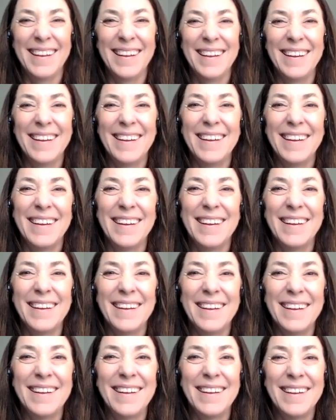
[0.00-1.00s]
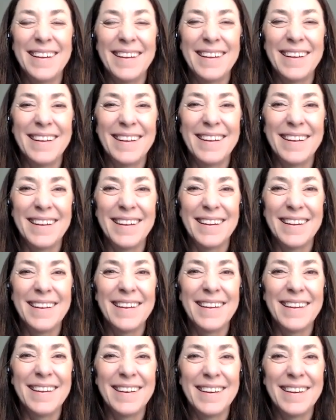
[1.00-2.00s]

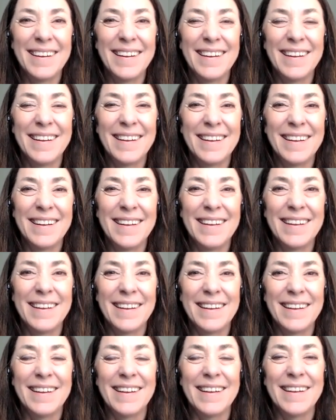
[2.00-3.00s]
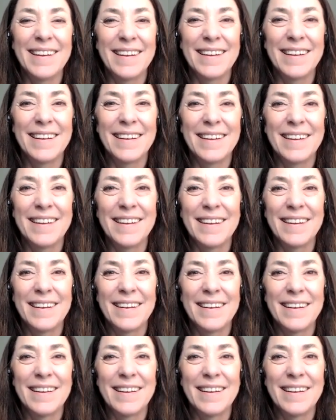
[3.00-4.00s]

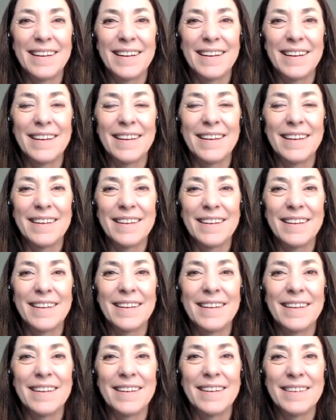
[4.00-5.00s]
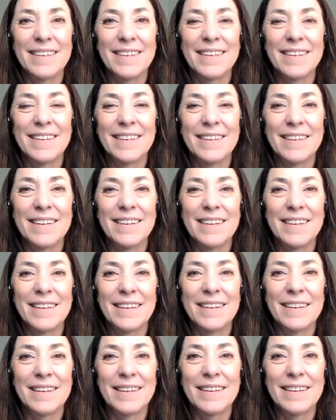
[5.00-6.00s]

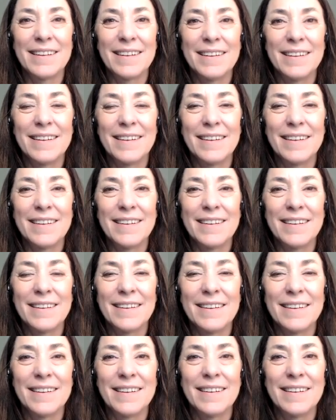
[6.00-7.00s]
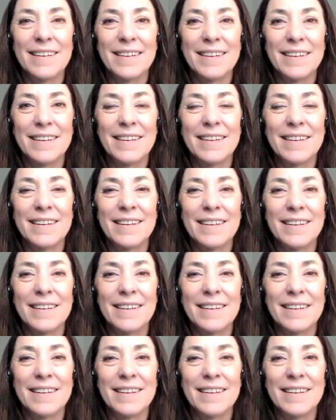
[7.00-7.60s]
(silent)